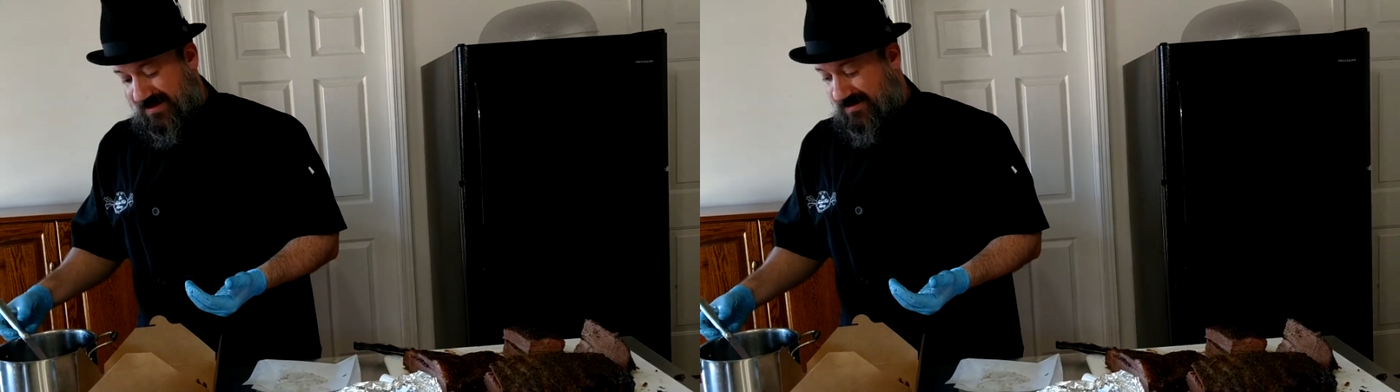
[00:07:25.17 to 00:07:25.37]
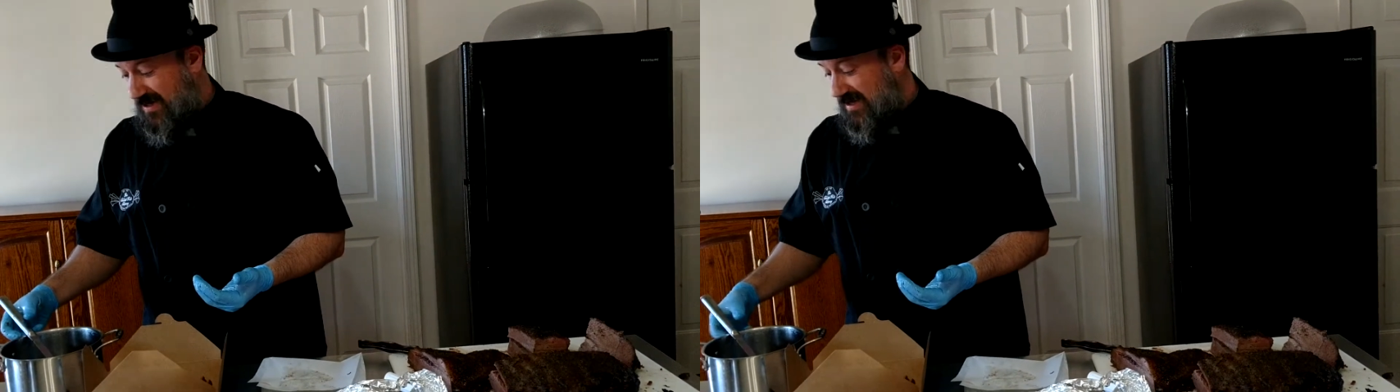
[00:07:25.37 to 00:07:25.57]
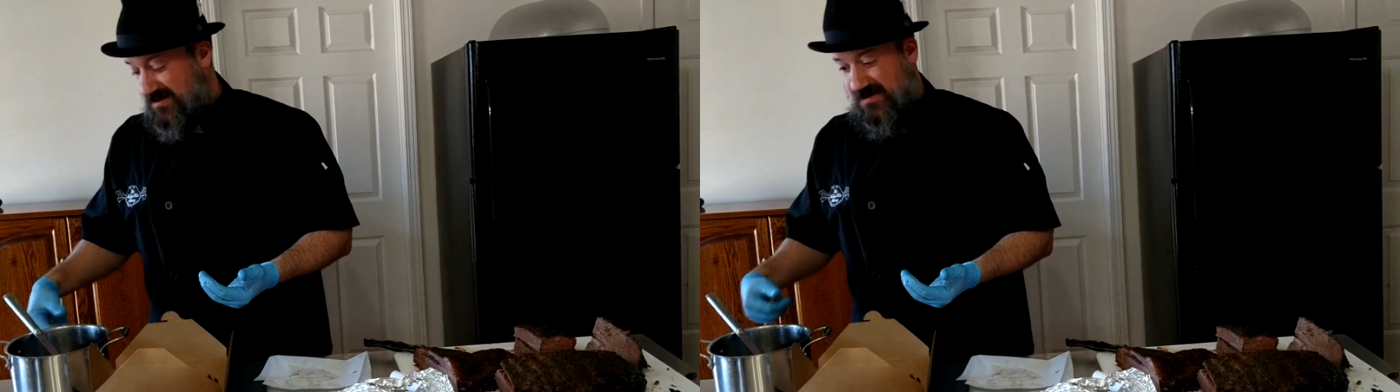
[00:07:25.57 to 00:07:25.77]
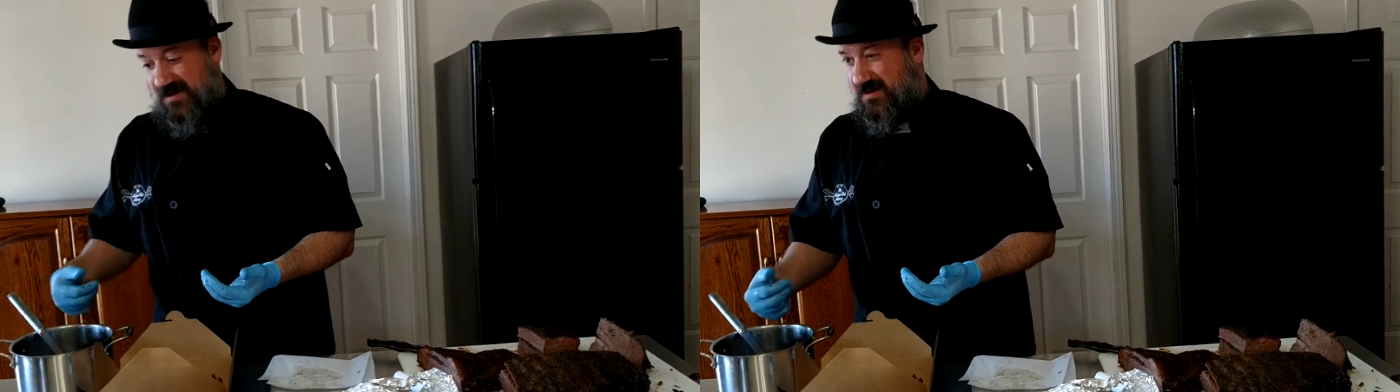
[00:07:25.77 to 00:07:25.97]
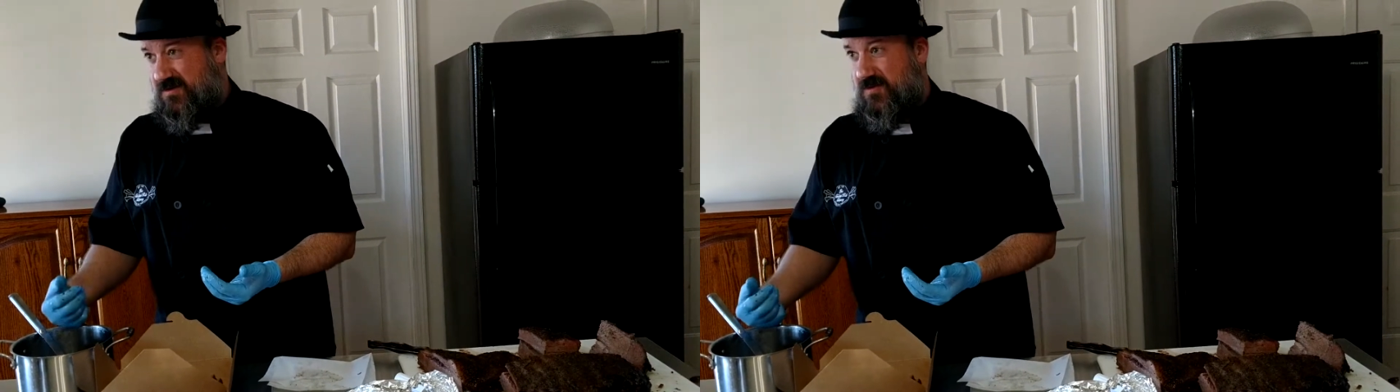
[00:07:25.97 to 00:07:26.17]
And to
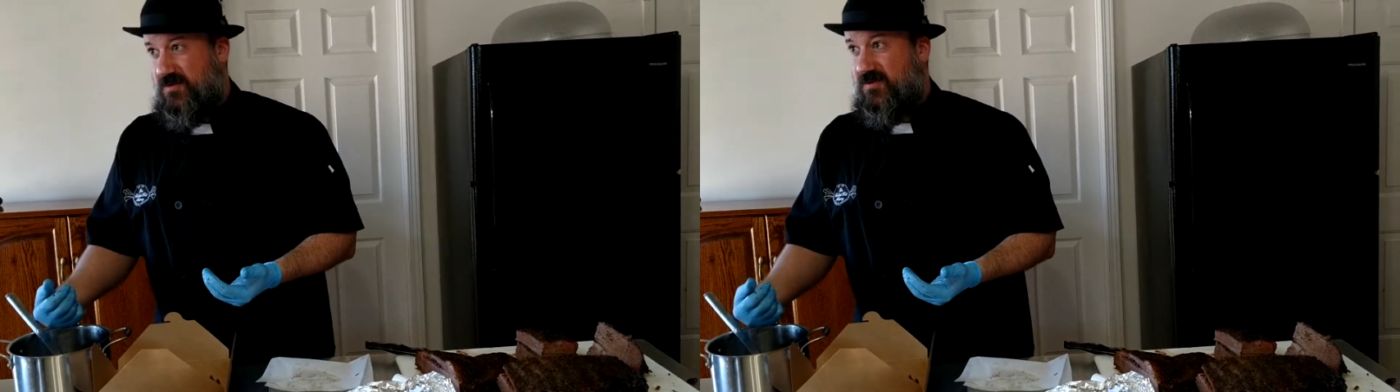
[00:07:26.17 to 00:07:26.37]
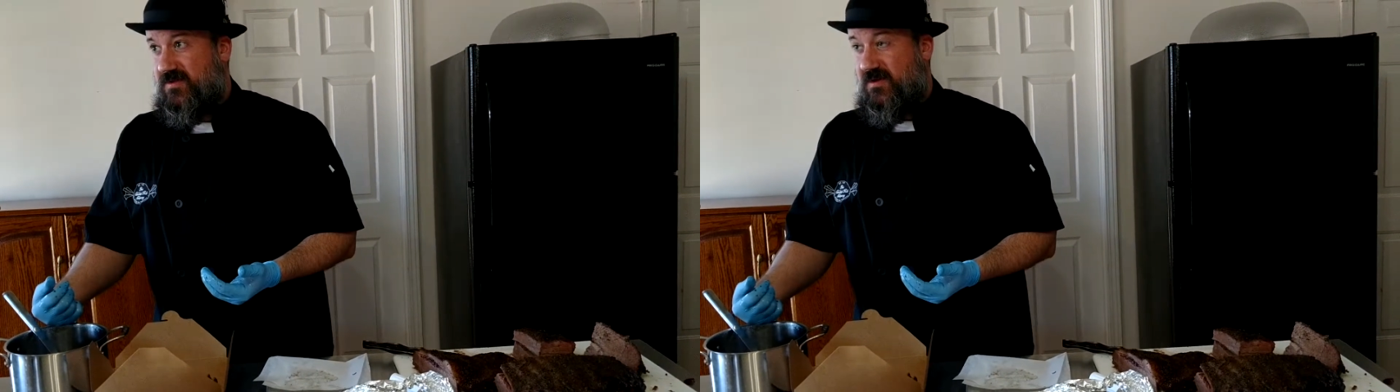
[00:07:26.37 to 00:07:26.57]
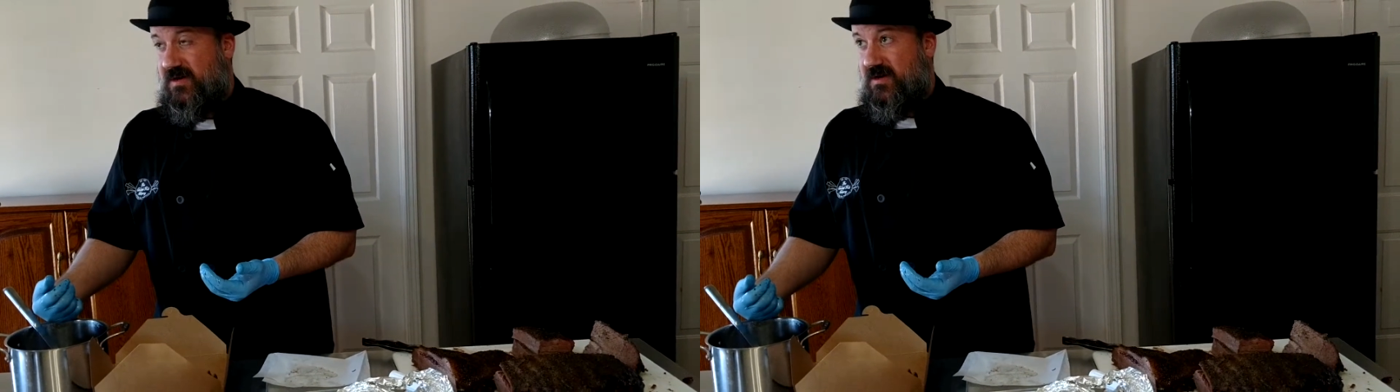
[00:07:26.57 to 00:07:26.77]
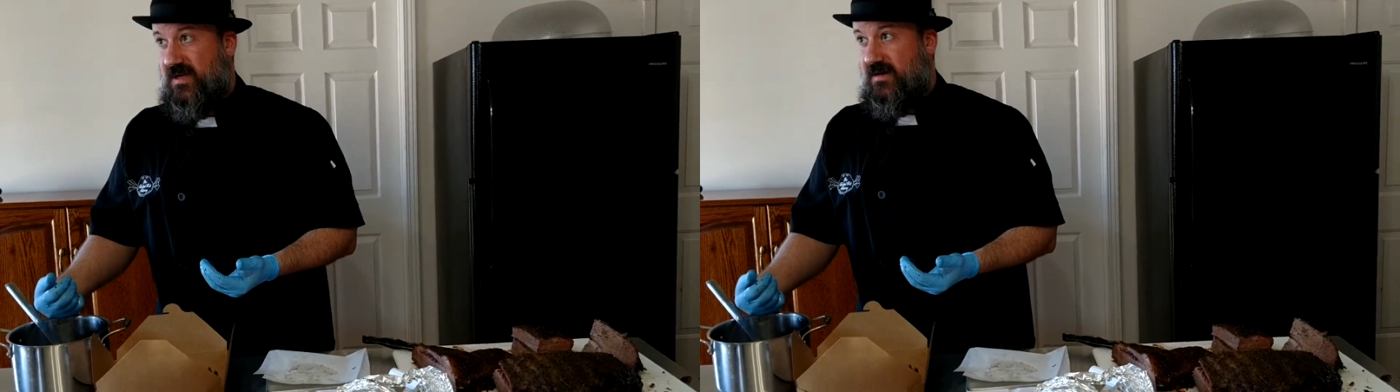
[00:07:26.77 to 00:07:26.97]
tell you the truth, uh,